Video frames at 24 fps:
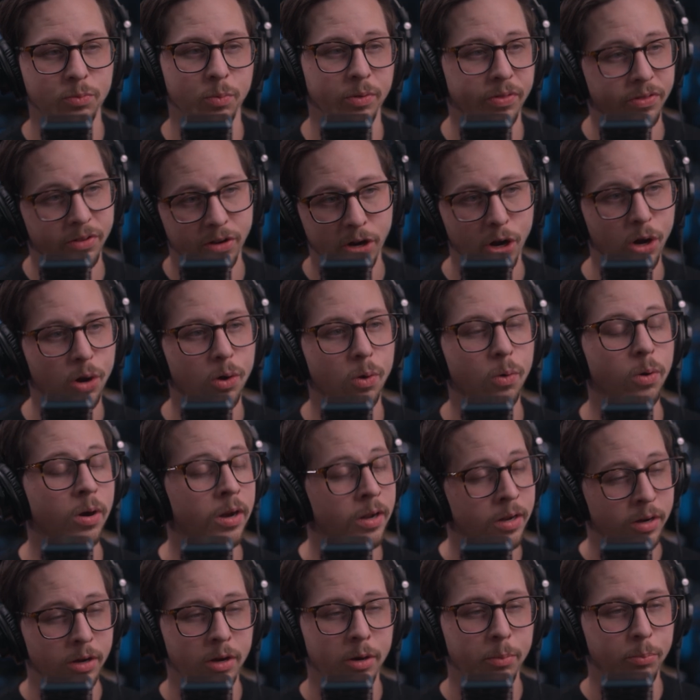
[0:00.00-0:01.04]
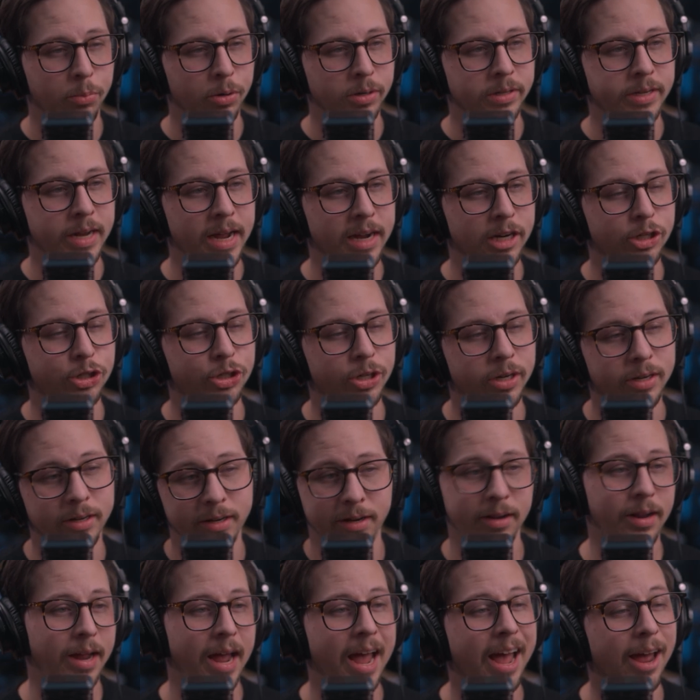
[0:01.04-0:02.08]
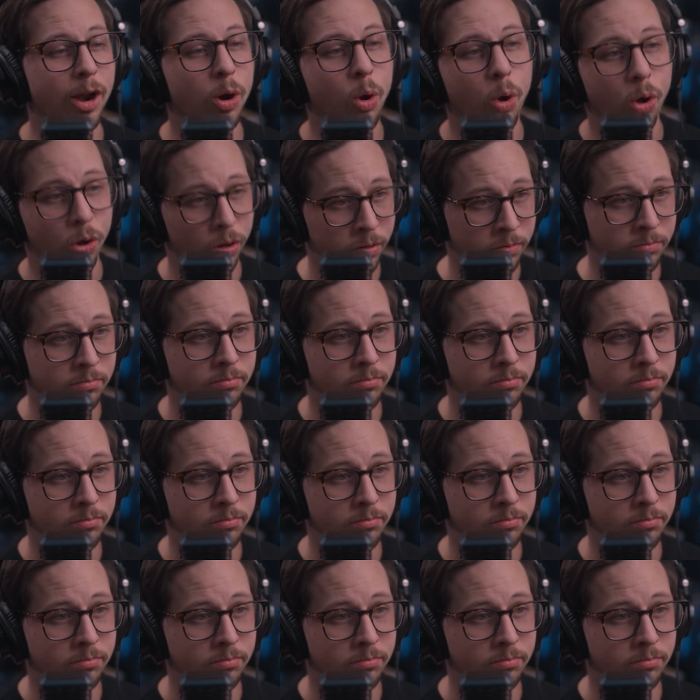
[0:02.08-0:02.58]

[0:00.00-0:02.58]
with no protection at all.